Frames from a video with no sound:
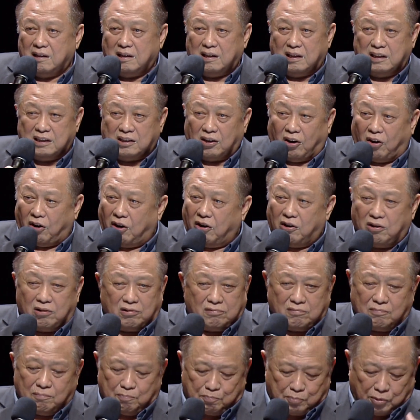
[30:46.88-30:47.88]

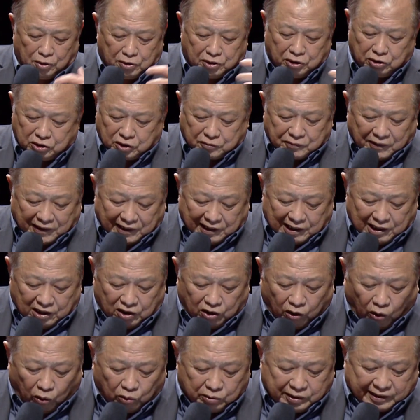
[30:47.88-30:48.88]
nor produce very
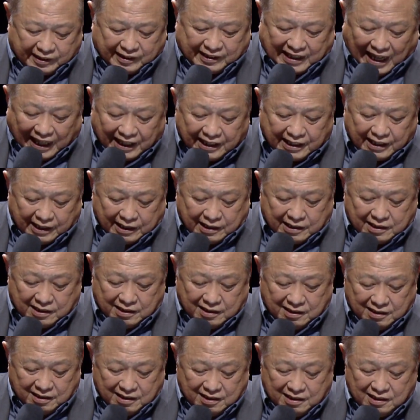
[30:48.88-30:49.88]
low standard
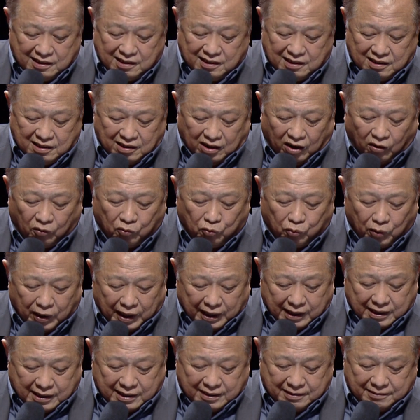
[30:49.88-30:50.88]
of
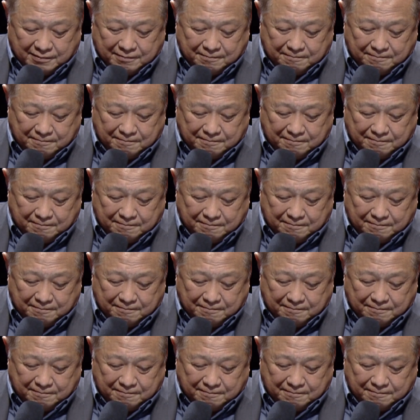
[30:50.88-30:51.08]
work.